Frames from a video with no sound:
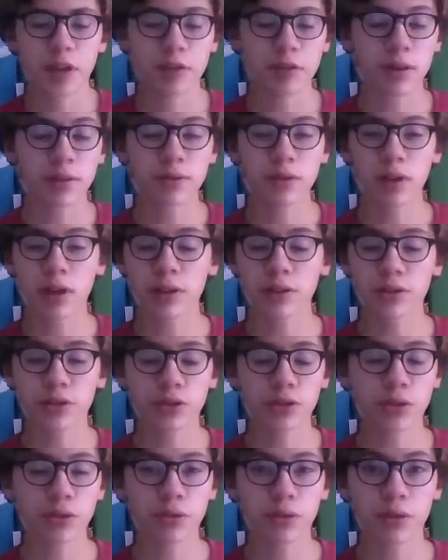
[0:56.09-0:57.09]
I don't have a lot to
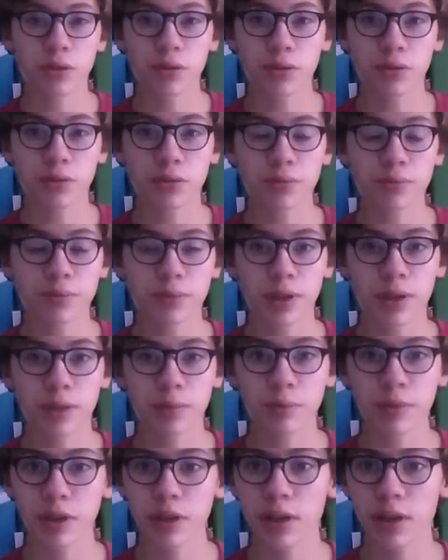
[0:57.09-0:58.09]
show you,
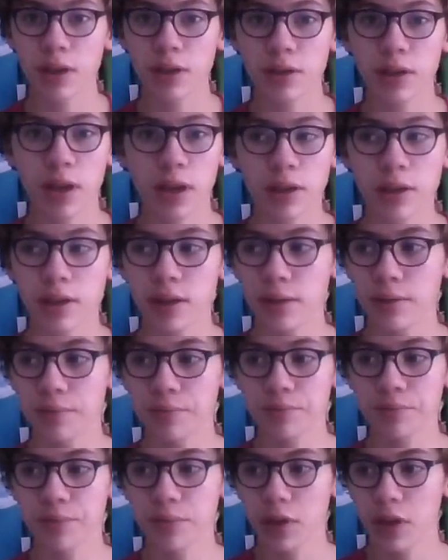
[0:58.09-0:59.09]
and
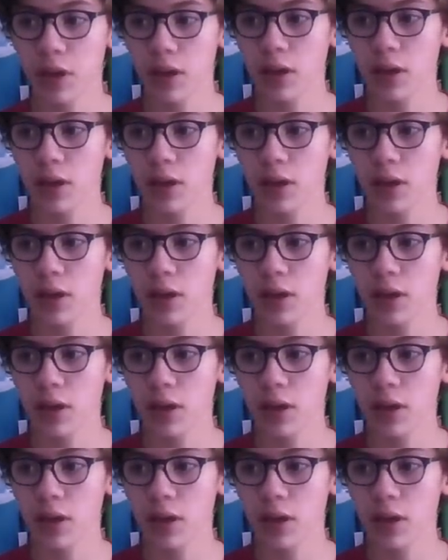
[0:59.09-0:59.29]
I'm